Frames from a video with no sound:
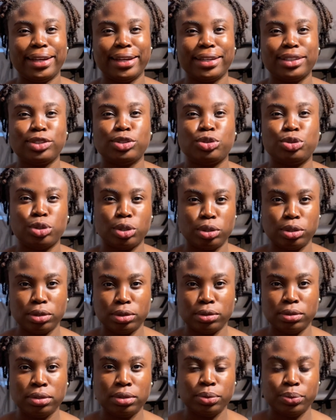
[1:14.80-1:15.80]

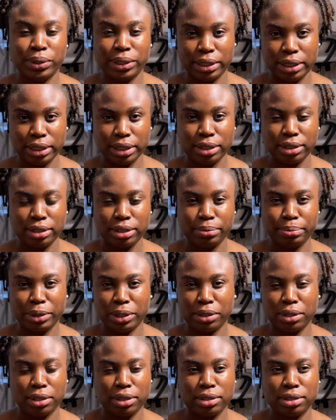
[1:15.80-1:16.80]
struggle with it,
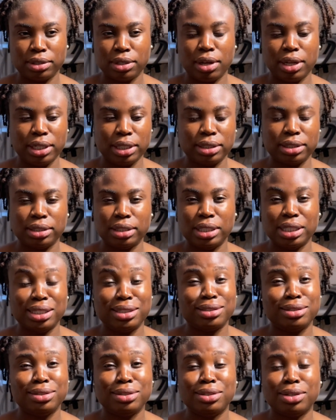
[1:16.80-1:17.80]
because honestly,
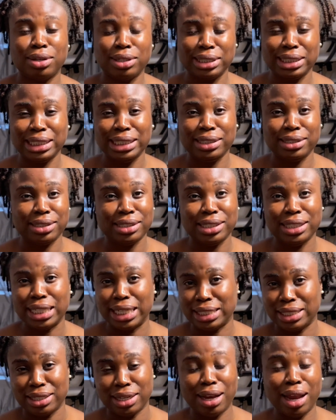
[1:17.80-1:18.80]
it's not easy
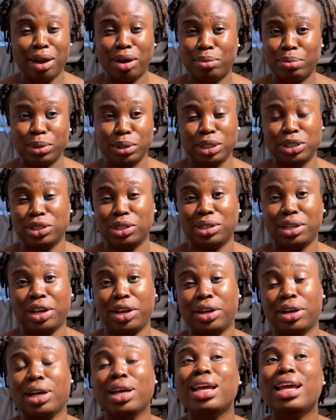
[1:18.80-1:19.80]
getting an accommodation
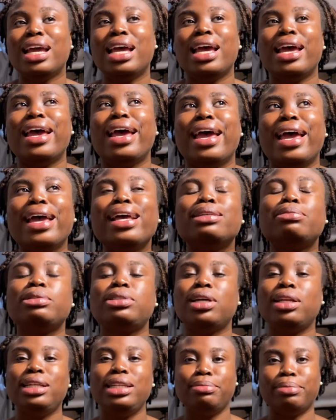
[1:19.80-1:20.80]
here,
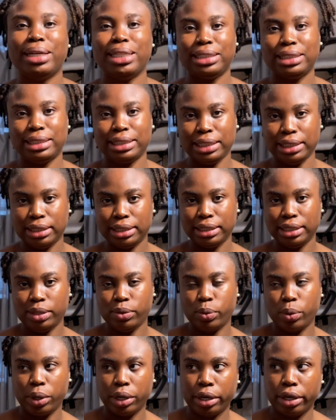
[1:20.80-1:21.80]
especially in my city
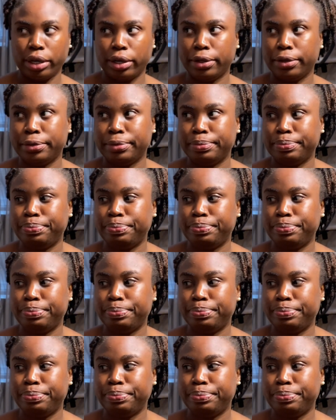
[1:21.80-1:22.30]
where